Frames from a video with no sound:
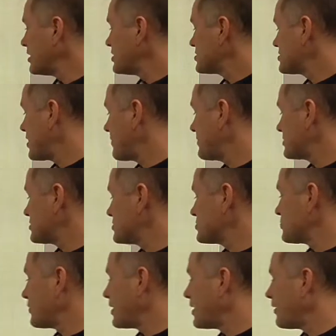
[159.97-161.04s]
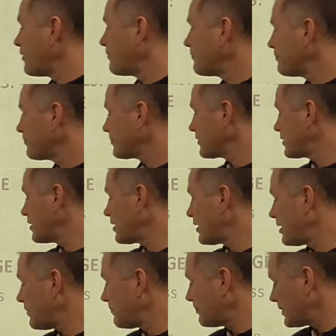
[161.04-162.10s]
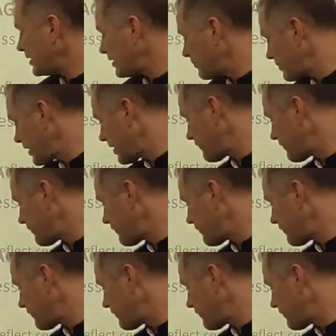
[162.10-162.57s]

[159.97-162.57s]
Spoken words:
statements as well. And then we